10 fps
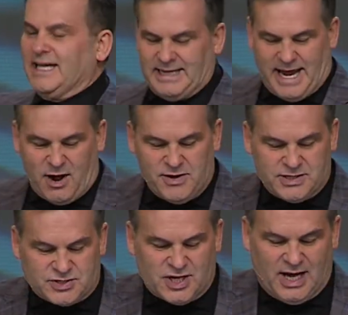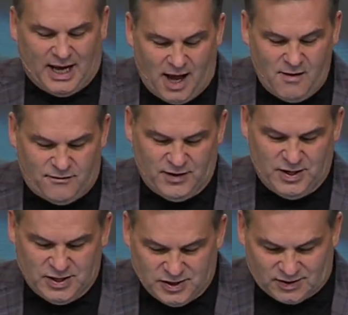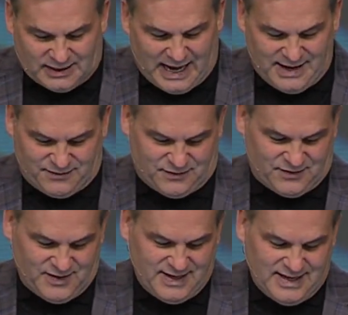in areas of your life.